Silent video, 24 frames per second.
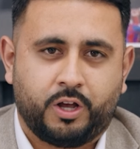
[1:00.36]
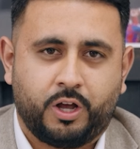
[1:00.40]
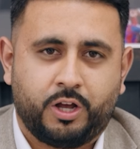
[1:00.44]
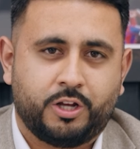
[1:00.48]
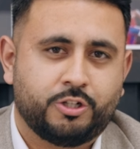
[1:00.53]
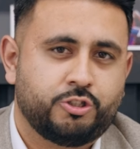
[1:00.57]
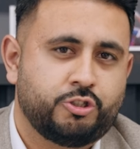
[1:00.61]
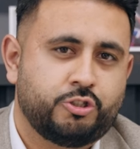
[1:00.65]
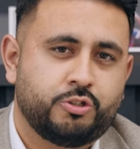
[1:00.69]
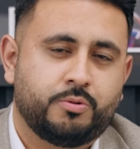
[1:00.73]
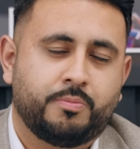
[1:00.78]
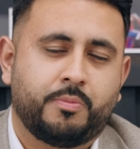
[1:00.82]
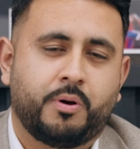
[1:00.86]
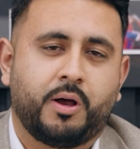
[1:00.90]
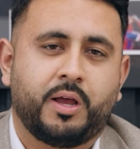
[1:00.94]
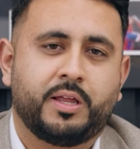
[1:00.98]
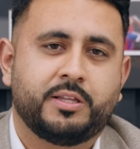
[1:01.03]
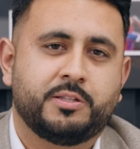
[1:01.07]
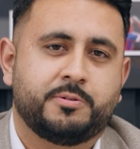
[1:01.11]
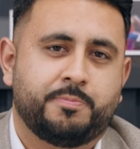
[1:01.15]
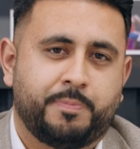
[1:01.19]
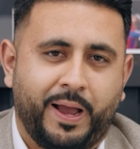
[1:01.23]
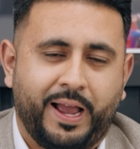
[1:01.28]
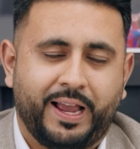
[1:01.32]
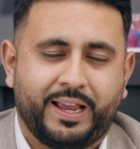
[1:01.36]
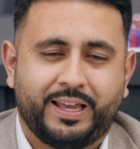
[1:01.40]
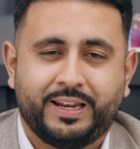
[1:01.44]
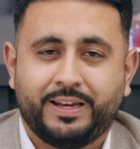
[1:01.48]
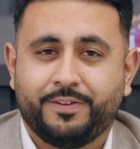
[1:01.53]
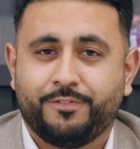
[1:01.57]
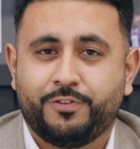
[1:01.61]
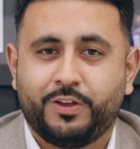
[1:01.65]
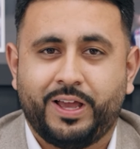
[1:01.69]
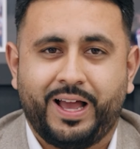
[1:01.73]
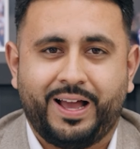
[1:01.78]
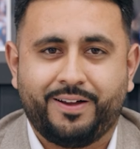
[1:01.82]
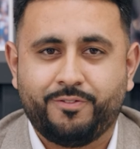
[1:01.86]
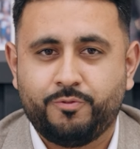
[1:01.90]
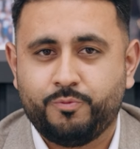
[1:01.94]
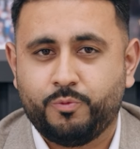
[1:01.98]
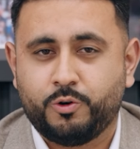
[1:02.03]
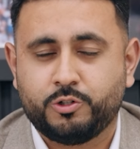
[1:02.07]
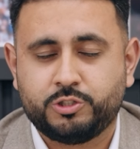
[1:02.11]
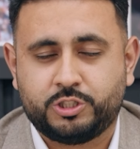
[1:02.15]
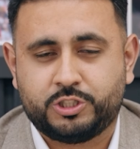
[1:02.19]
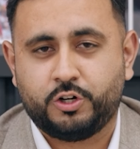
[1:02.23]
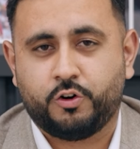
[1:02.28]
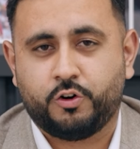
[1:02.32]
cast your minds back, and if you haven't watched